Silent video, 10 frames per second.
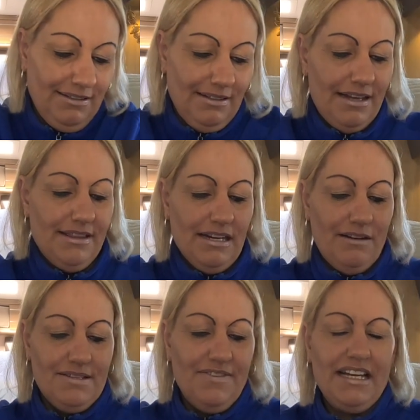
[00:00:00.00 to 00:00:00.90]
And then I
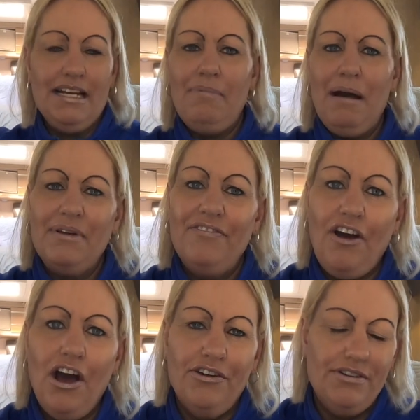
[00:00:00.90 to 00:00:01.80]
was thinking about my
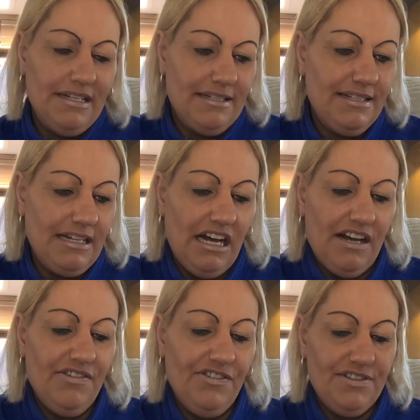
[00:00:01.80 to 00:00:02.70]
phone and
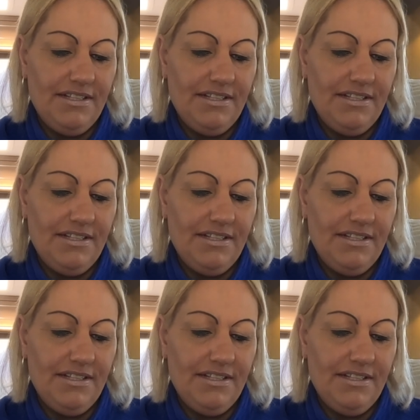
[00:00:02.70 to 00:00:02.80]
stuff.